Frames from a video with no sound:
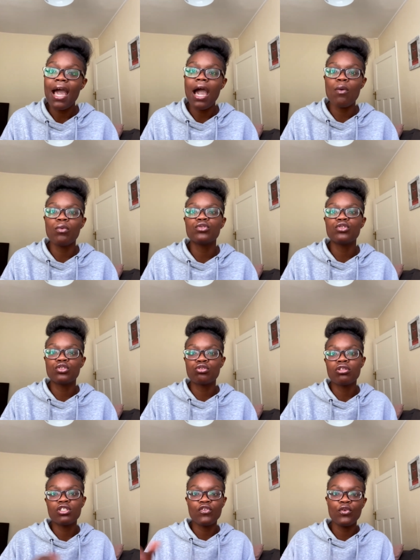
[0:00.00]
want to
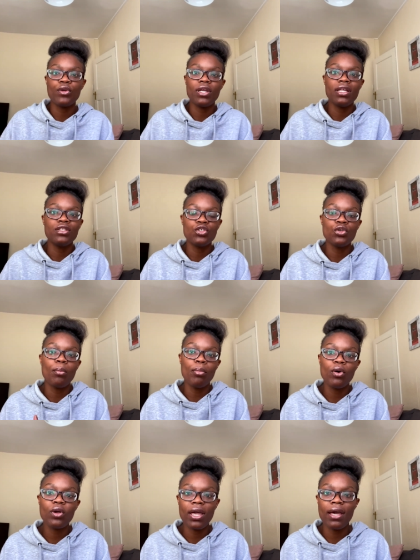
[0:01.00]
transfer it into a
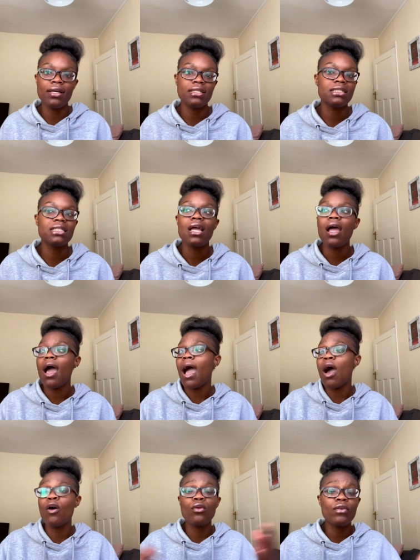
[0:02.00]
podcast.
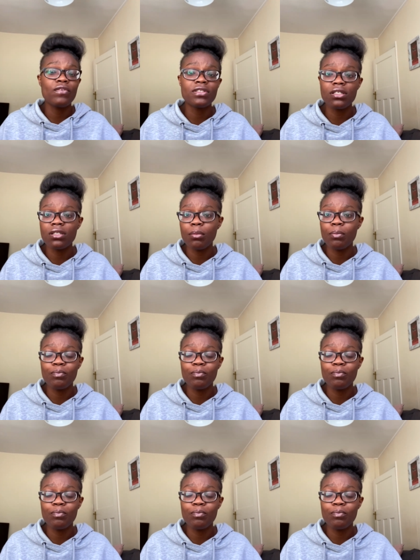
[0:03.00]
I don't know if it's gonna,